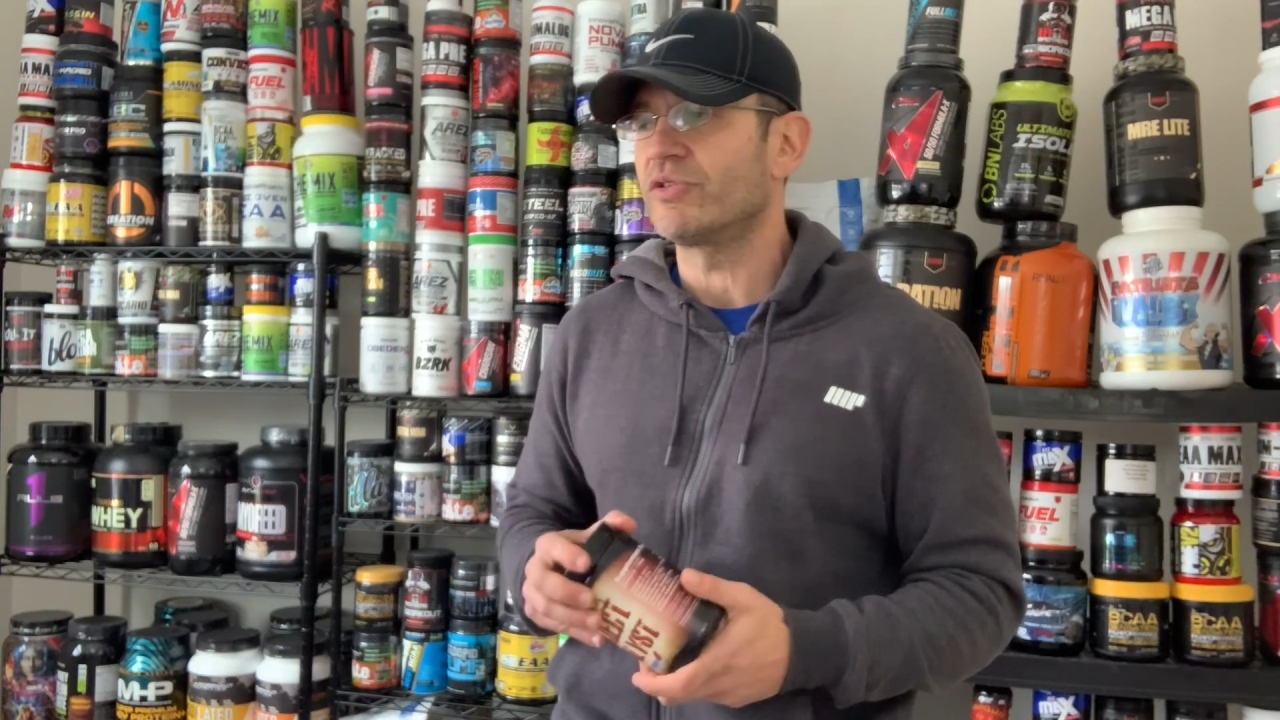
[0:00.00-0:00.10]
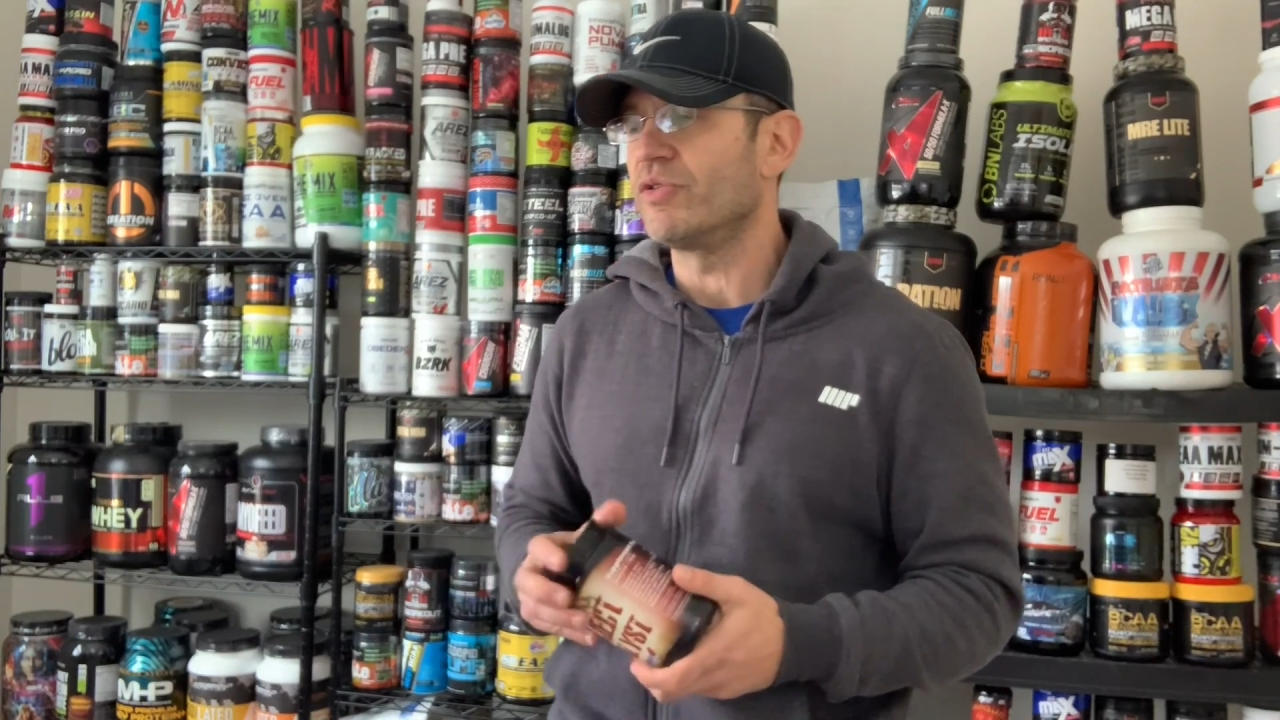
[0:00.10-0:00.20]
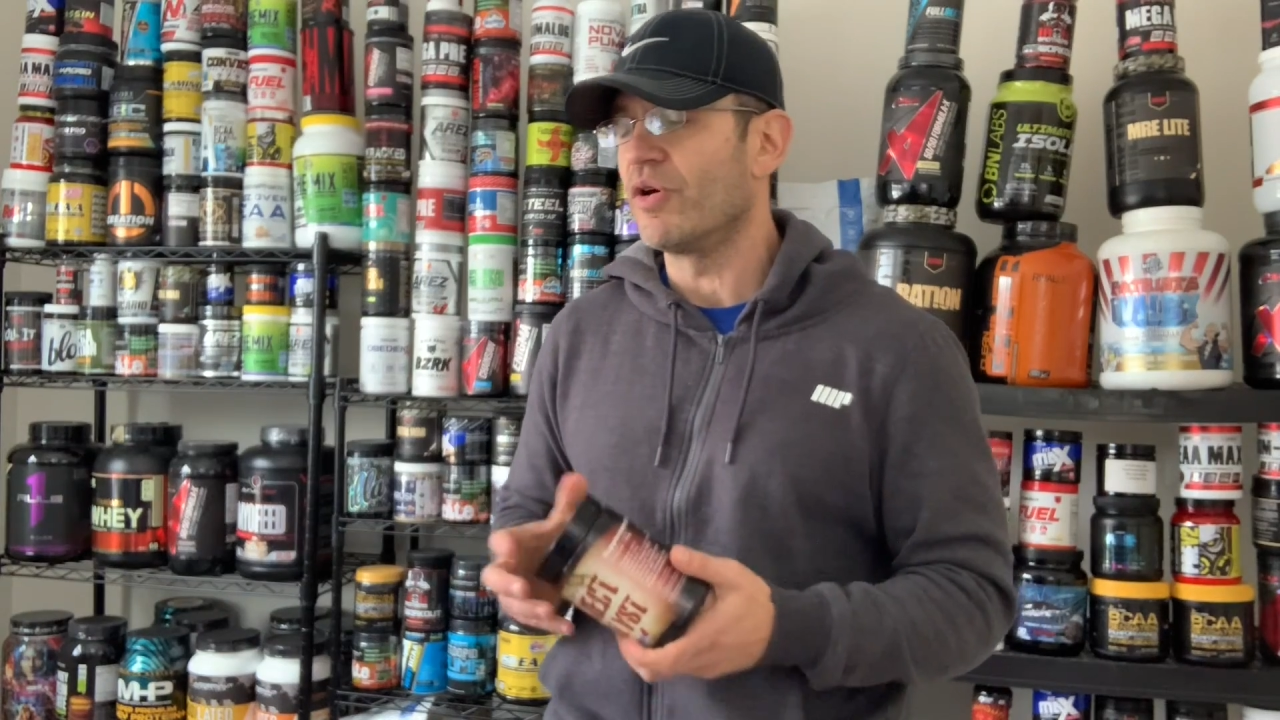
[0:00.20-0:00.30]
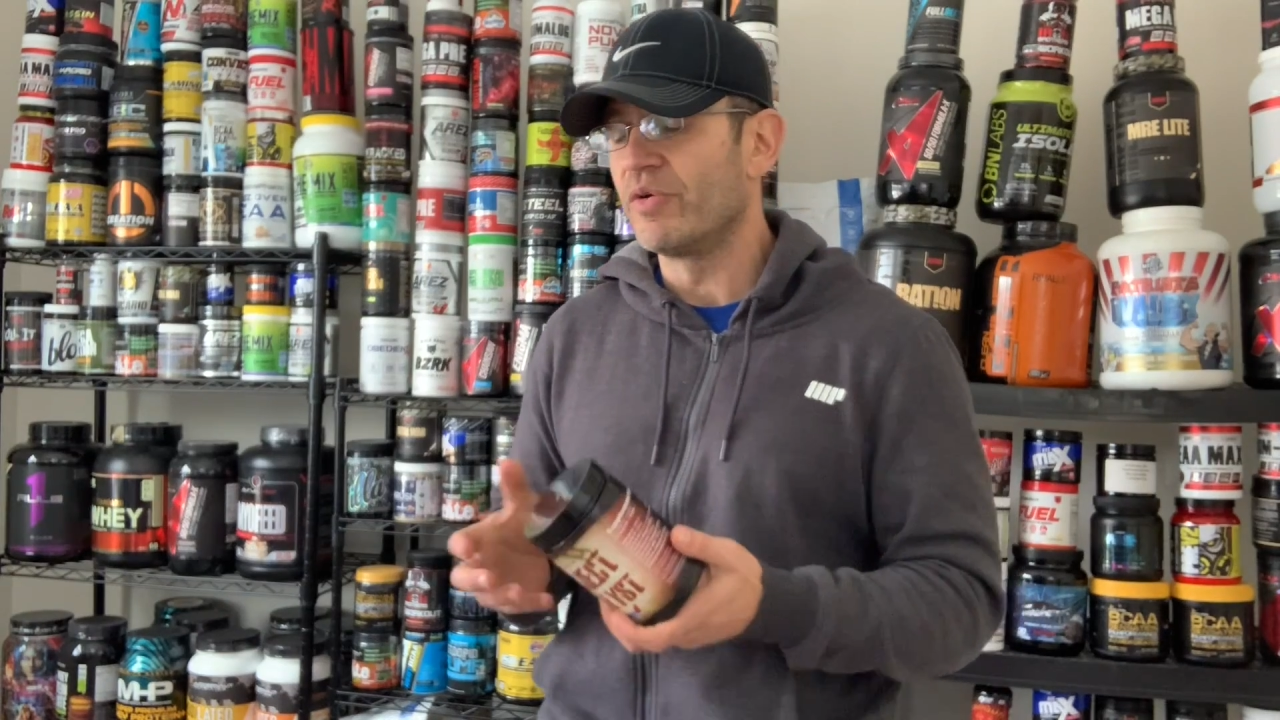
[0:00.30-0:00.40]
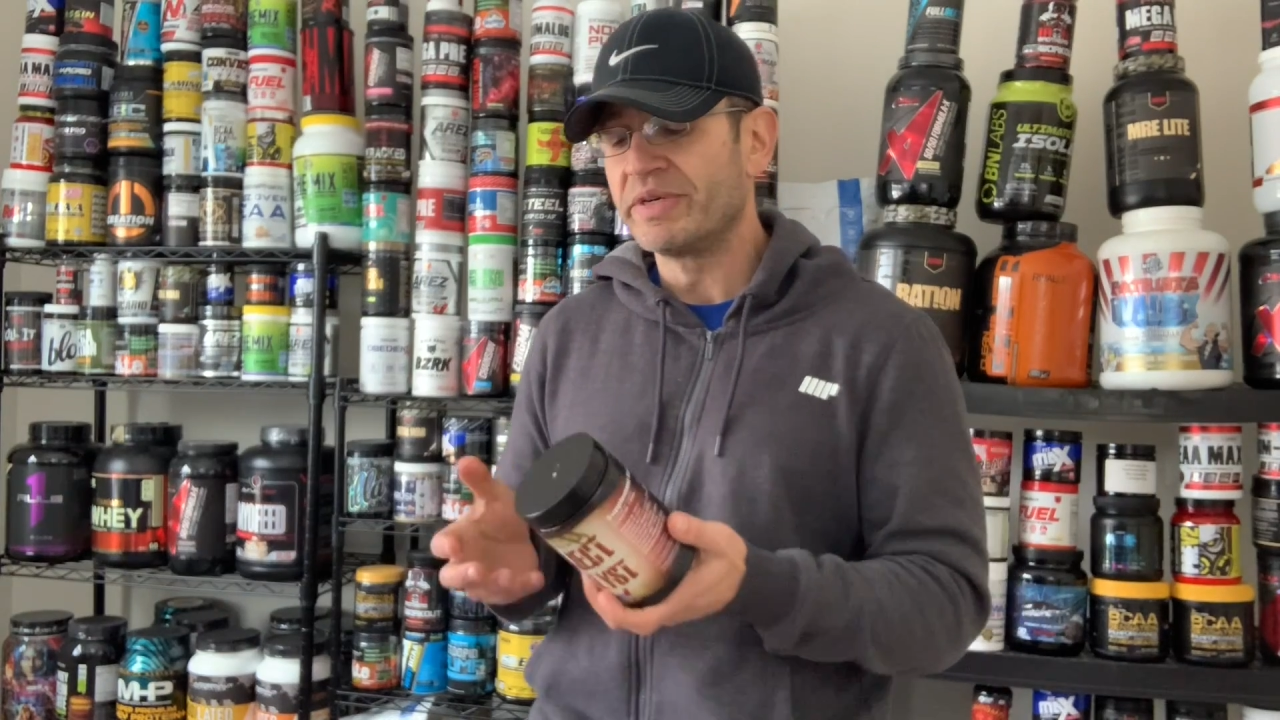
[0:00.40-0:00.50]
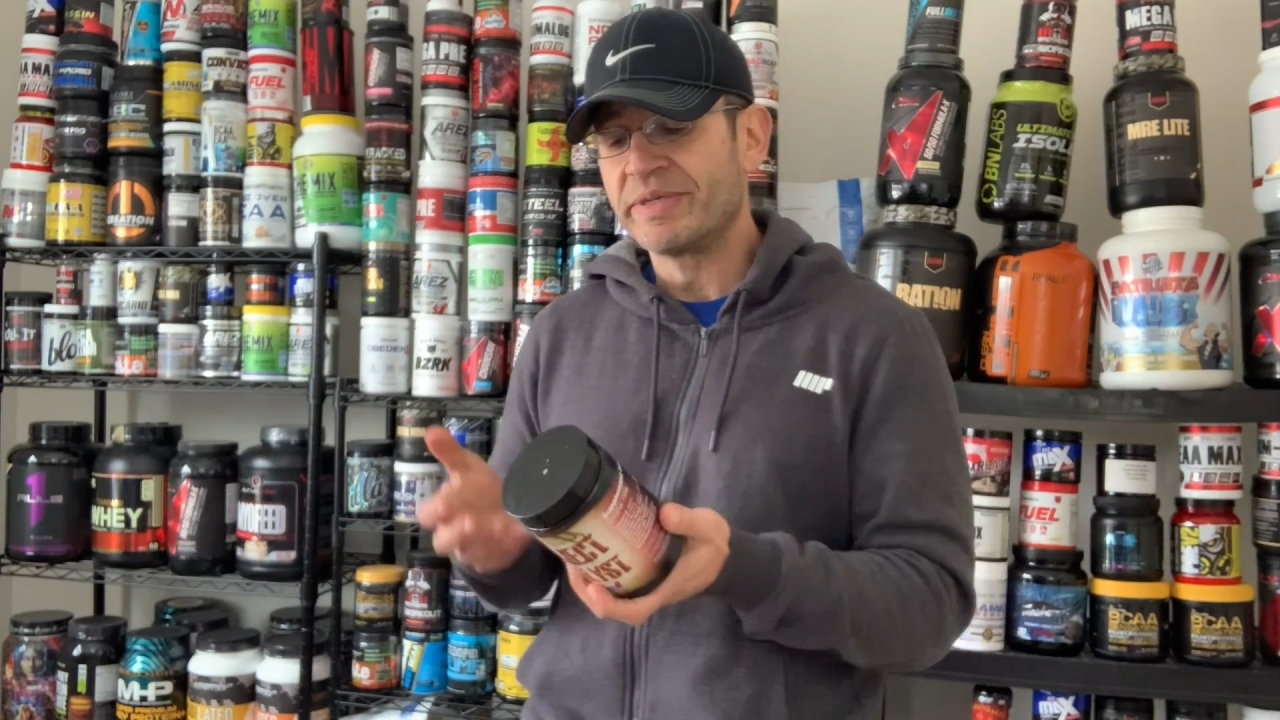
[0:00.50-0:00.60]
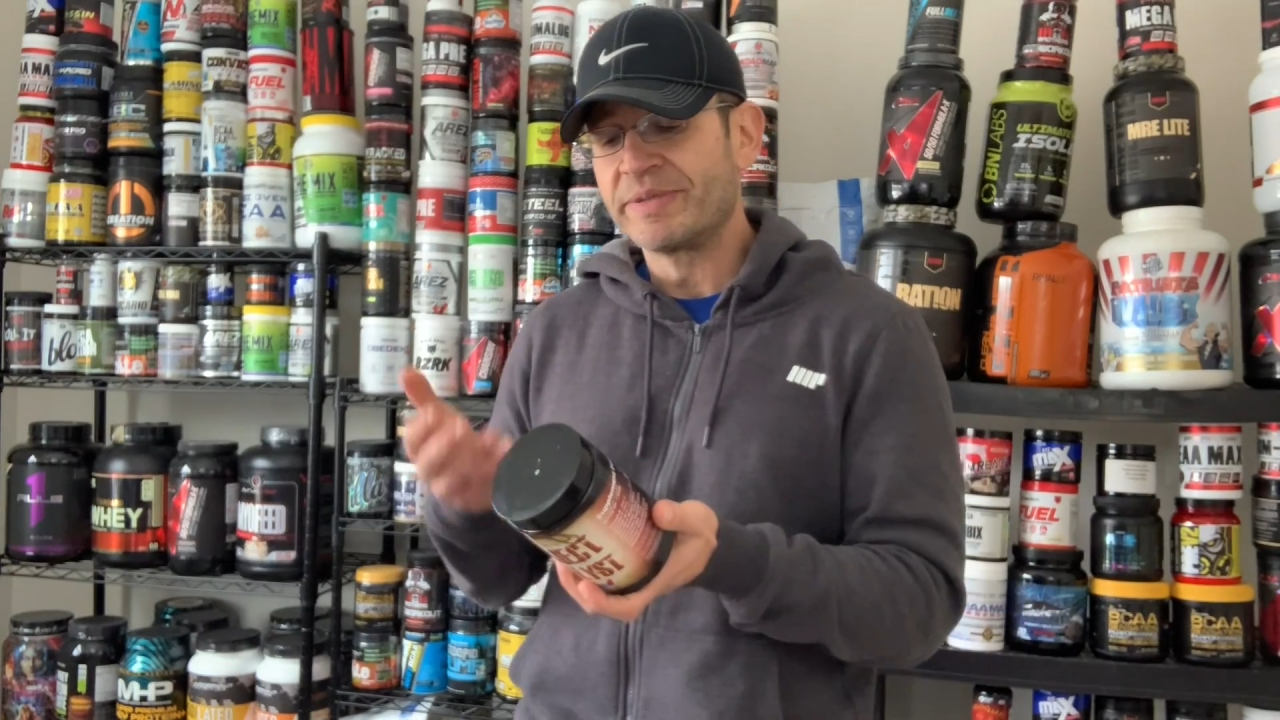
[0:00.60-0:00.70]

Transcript: to know.